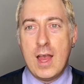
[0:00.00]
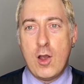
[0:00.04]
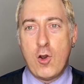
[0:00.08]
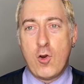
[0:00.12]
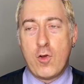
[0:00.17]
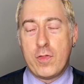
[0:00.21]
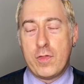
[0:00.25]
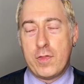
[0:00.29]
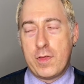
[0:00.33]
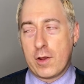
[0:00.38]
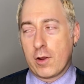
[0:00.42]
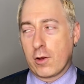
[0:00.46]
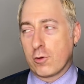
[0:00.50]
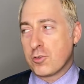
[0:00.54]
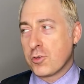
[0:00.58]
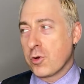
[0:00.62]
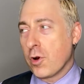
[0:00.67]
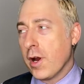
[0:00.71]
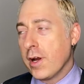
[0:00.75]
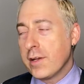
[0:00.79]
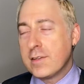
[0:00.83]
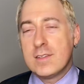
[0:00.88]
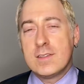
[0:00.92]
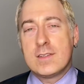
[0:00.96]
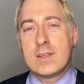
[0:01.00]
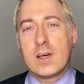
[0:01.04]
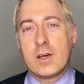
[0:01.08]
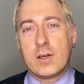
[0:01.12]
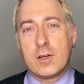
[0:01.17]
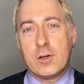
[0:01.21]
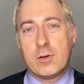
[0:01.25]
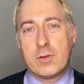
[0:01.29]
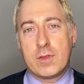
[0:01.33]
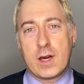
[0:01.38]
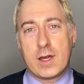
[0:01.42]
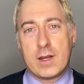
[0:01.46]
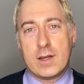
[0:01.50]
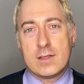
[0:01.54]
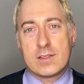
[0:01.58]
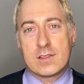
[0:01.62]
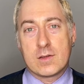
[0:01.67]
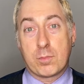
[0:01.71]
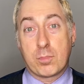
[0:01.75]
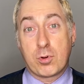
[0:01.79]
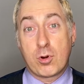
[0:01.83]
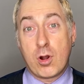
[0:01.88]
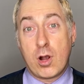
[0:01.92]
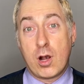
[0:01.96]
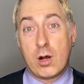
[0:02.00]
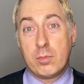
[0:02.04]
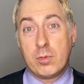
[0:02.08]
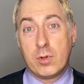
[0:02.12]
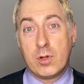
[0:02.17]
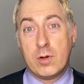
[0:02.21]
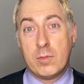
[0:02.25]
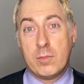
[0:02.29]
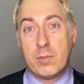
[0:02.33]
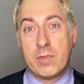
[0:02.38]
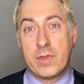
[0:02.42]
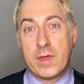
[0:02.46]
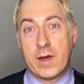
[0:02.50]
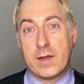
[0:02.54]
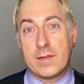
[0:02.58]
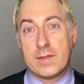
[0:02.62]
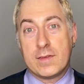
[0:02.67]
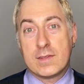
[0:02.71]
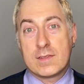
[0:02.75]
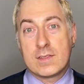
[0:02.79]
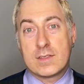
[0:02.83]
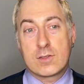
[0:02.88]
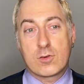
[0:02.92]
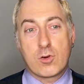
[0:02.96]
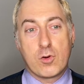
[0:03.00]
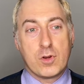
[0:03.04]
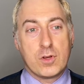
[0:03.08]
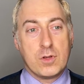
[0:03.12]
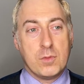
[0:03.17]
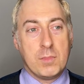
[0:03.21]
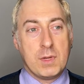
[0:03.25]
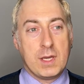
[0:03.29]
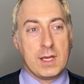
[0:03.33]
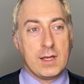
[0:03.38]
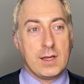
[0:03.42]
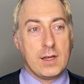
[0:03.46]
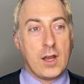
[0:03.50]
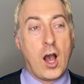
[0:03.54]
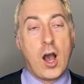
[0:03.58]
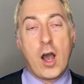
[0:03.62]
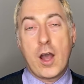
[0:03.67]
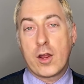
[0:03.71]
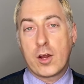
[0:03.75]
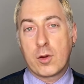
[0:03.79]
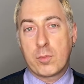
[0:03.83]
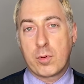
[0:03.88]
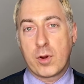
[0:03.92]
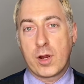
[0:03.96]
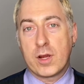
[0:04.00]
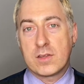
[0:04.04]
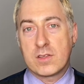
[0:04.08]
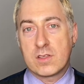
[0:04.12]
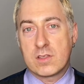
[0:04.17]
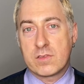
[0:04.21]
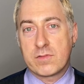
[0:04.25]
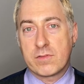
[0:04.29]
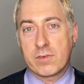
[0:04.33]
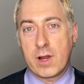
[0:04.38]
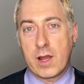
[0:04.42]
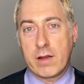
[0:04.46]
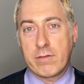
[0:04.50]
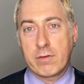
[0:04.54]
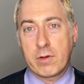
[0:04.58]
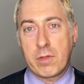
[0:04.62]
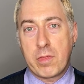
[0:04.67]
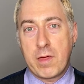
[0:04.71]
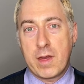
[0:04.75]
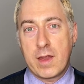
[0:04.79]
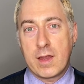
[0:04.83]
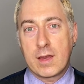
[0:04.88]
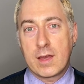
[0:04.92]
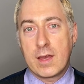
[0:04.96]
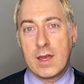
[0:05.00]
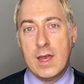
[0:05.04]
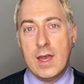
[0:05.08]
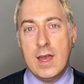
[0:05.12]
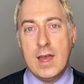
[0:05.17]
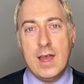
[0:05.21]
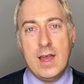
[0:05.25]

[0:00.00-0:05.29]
they're trying to tell you that it's a problem, that this is going to mean higher prices for everything.